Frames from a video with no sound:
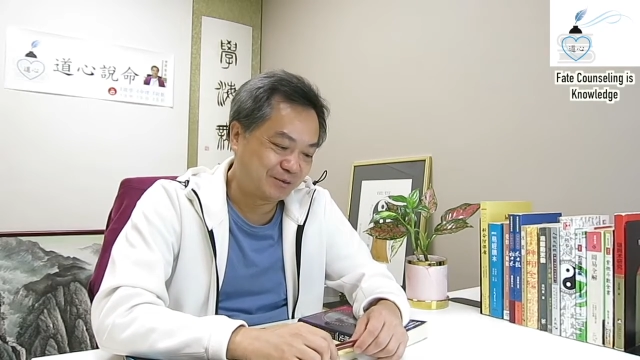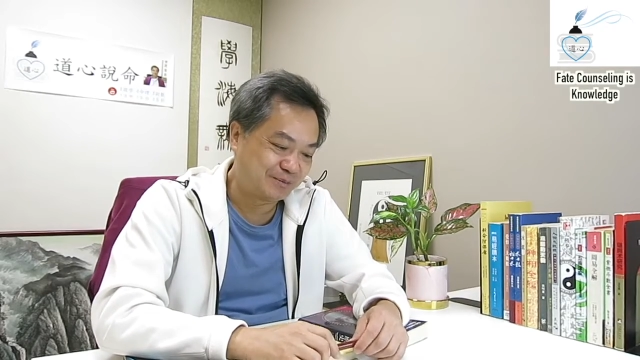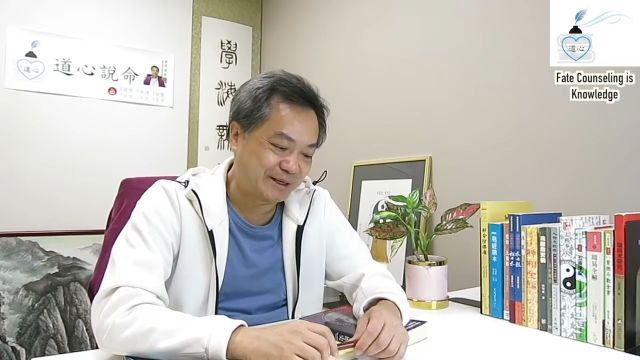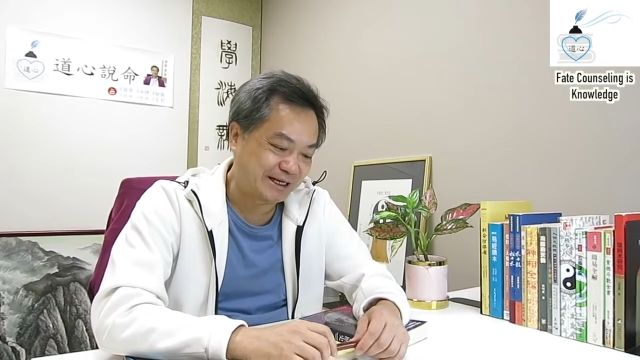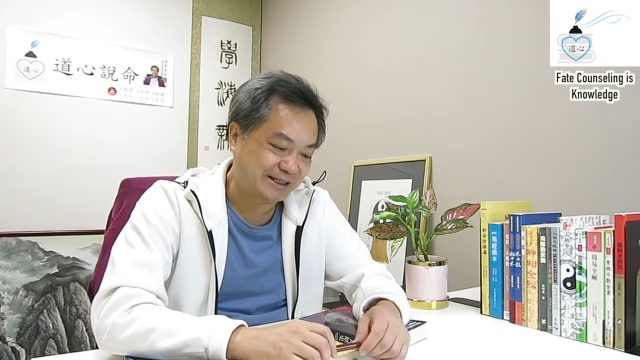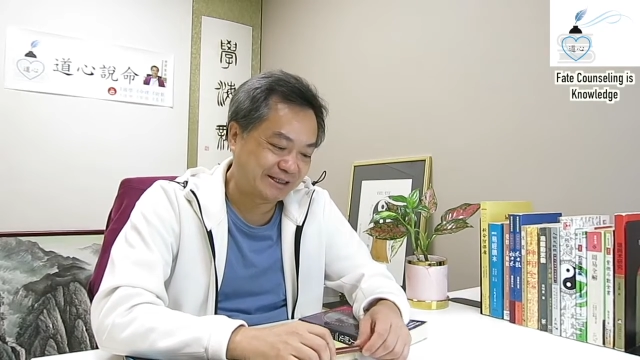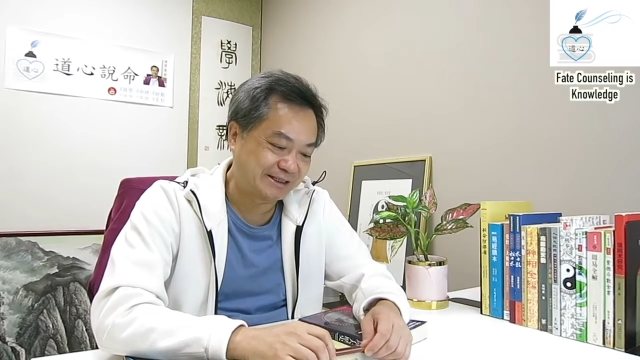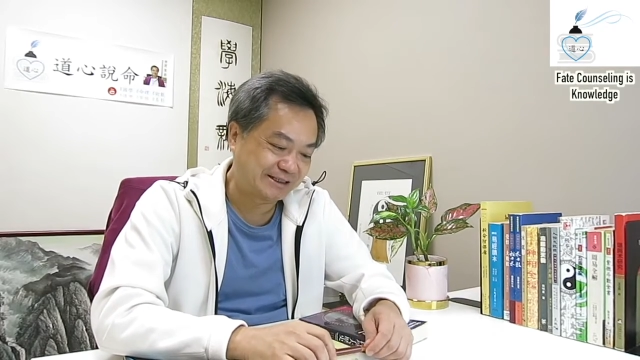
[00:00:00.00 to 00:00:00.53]

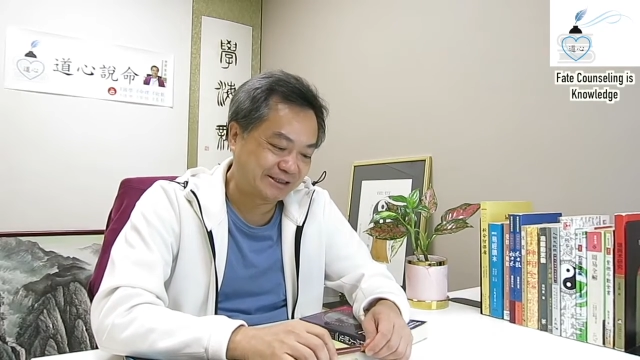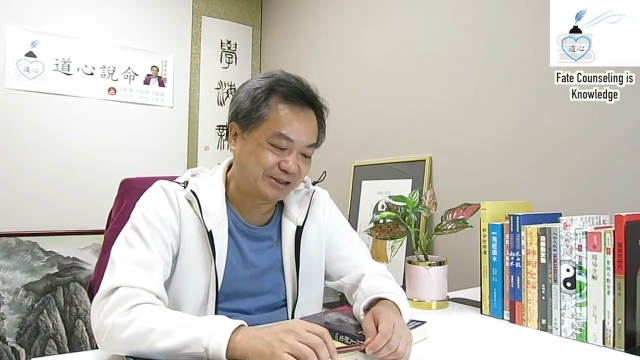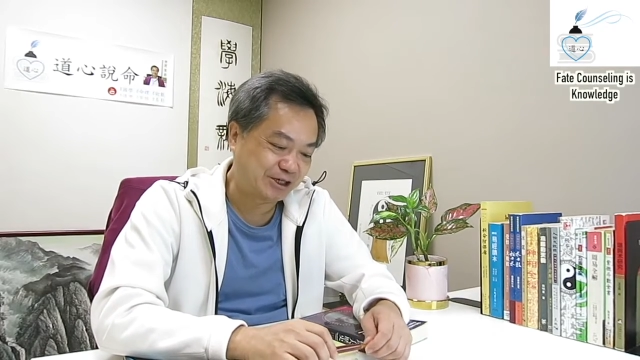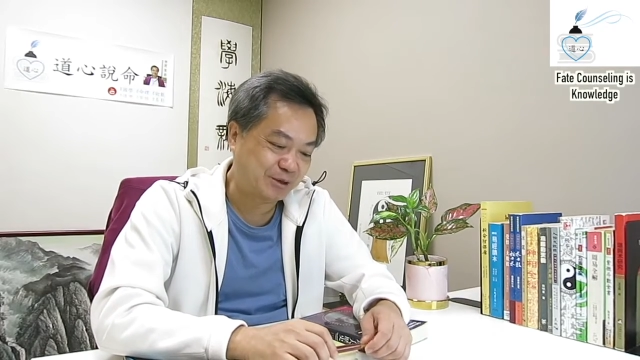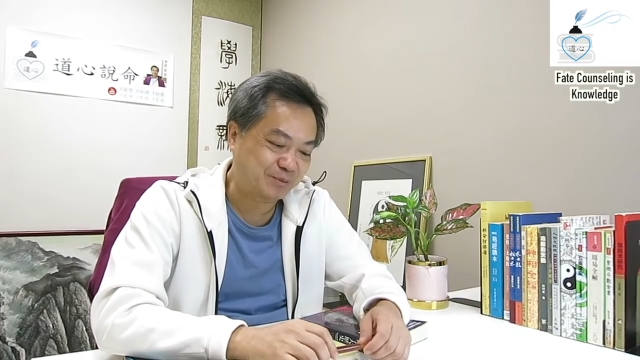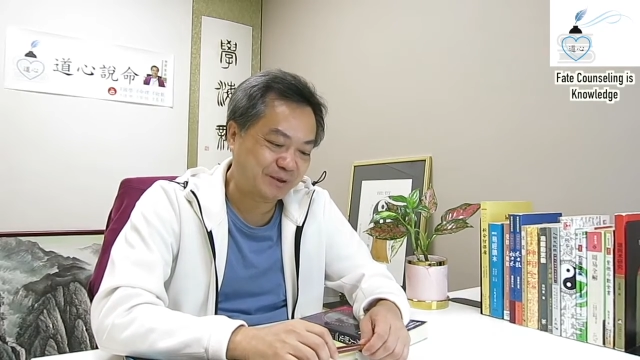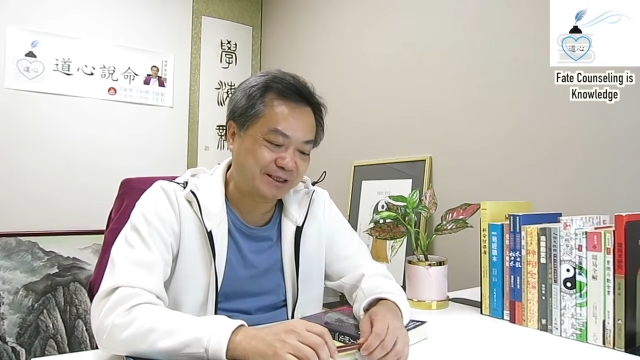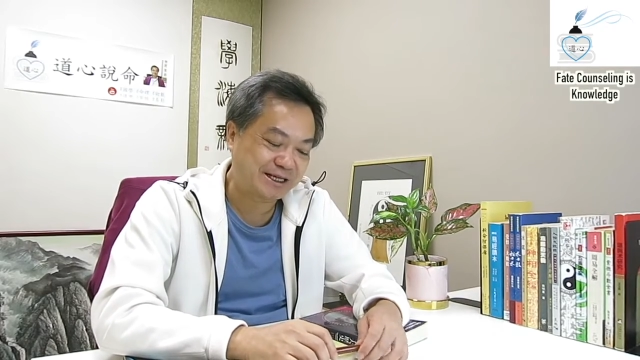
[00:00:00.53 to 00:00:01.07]
make the
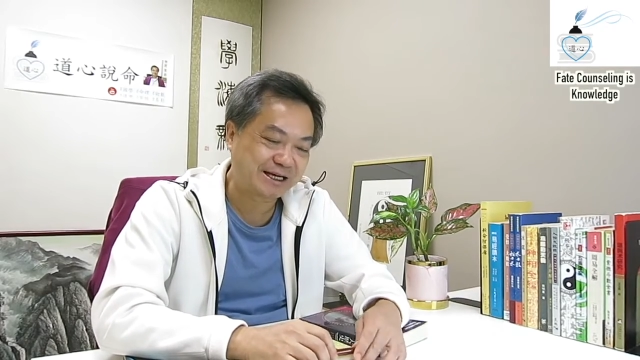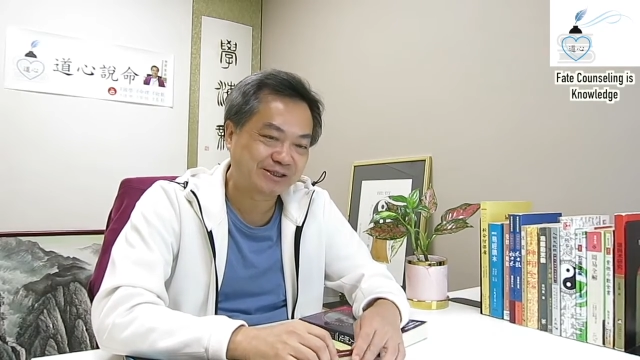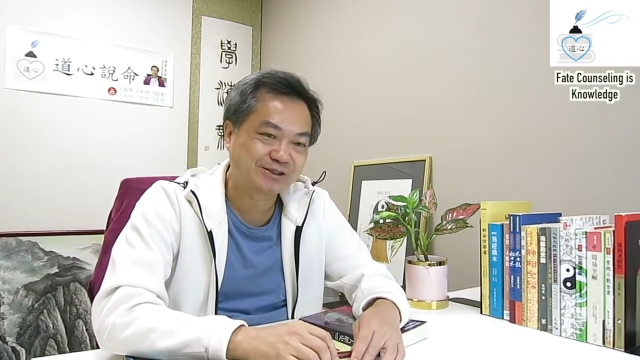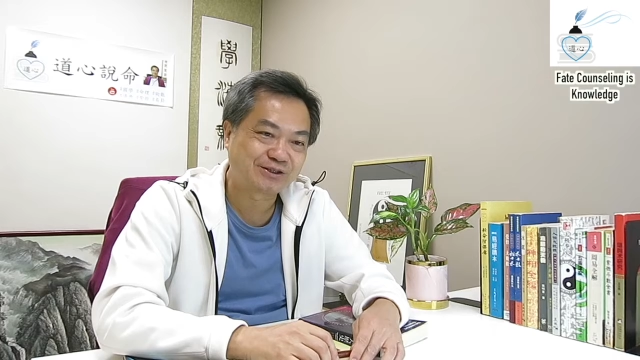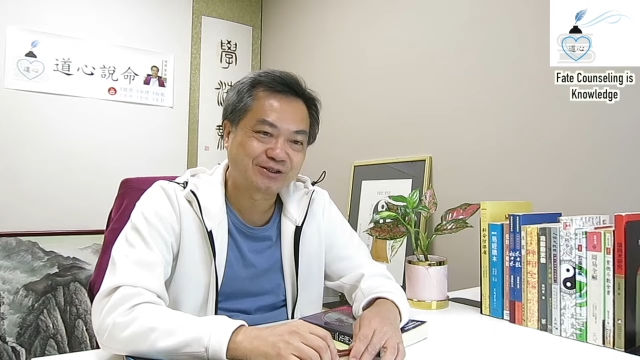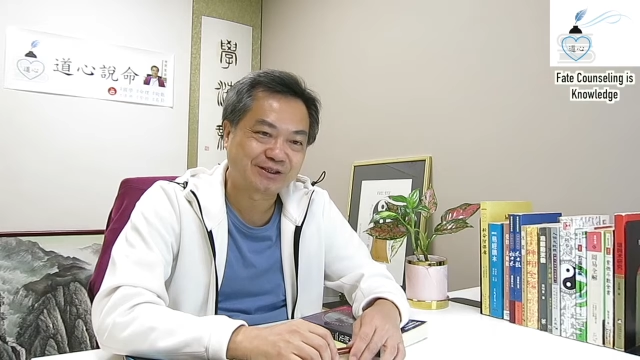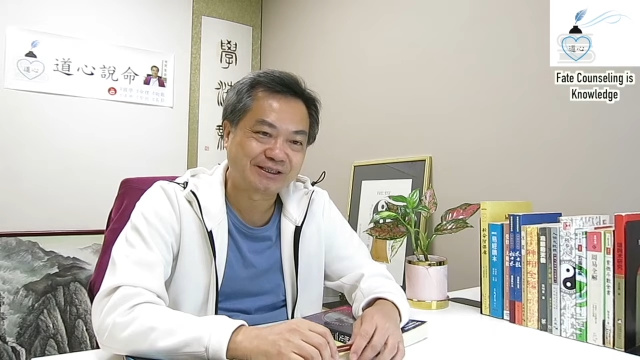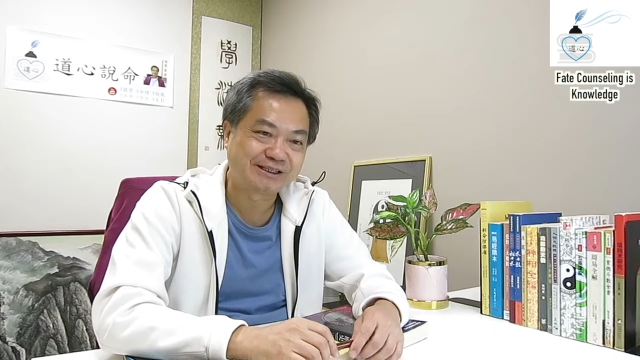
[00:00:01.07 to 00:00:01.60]

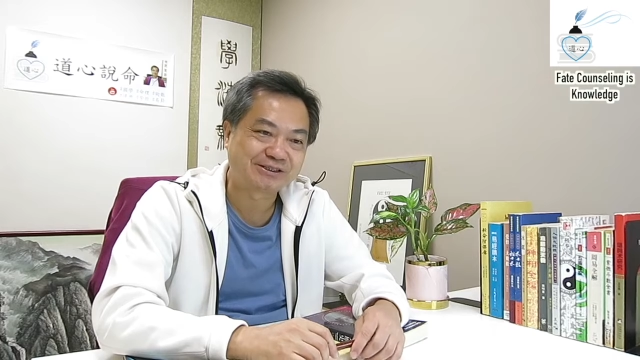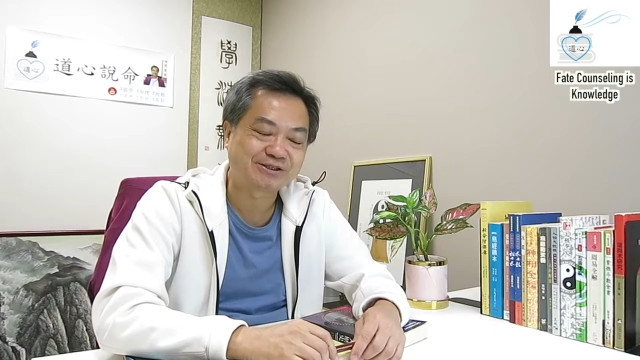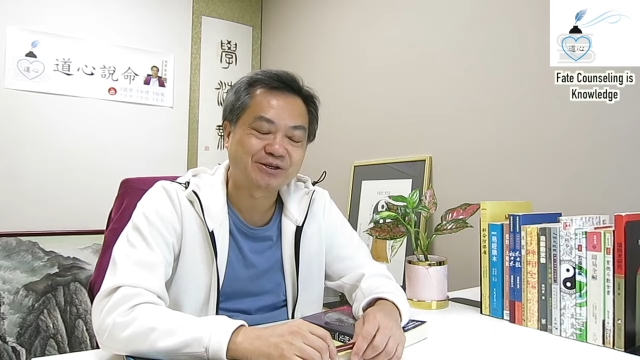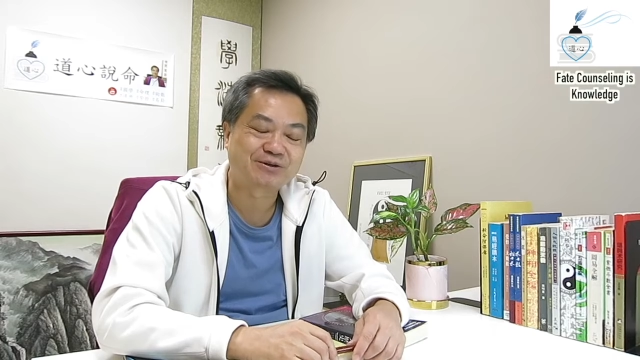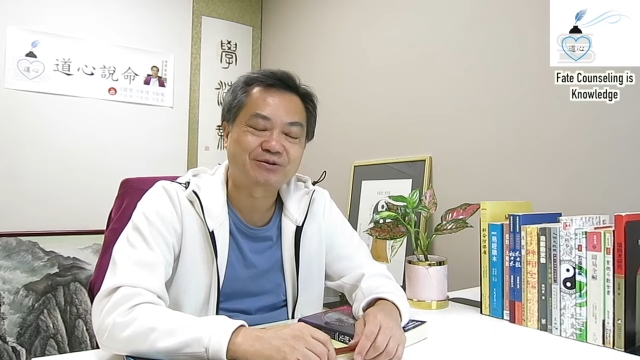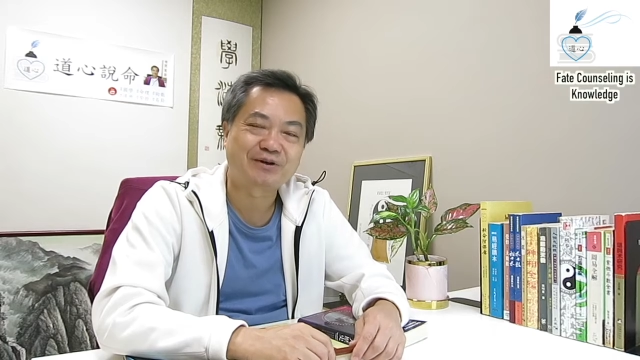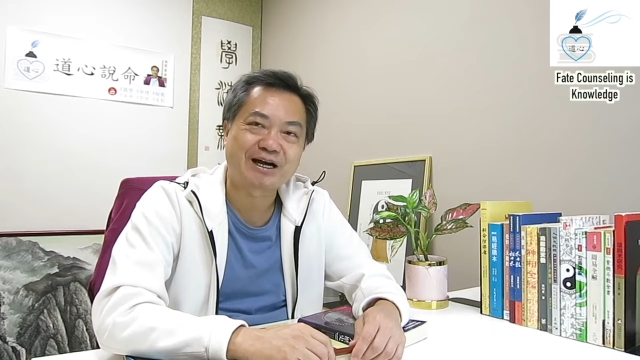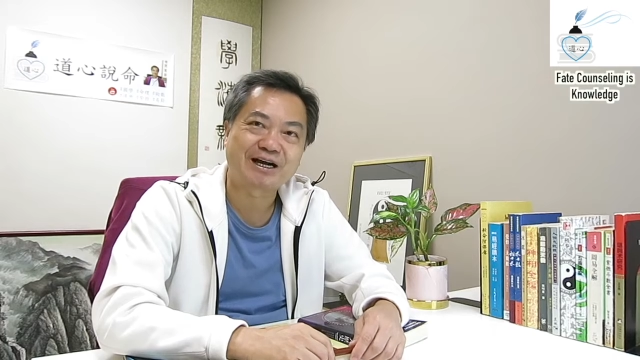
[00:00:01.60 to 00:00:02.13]
interpretation on its
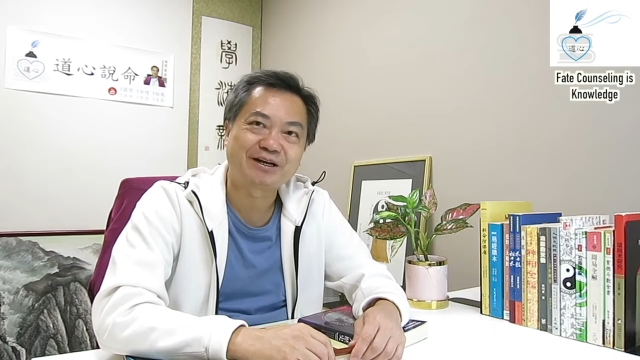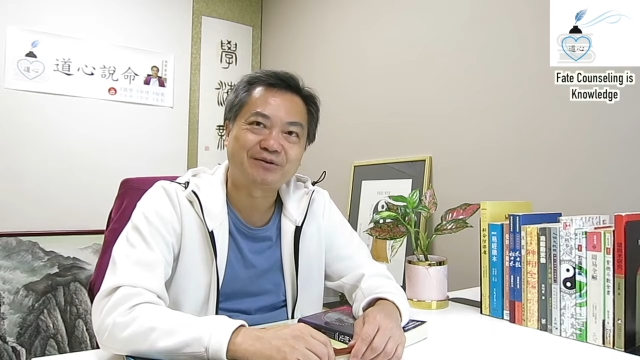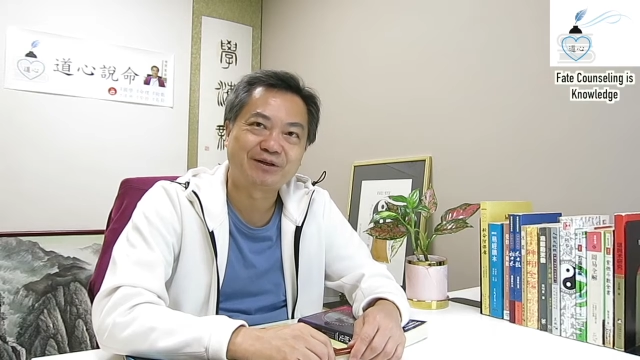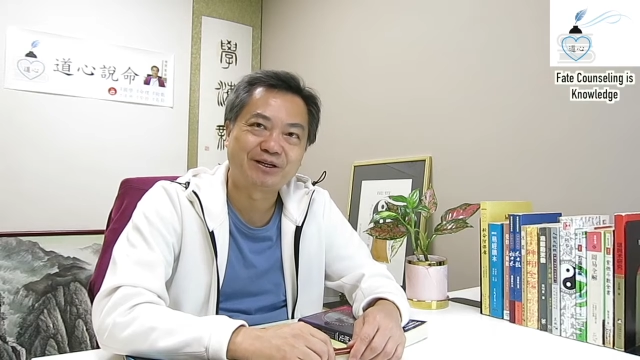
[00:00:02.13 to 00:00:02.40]
own right.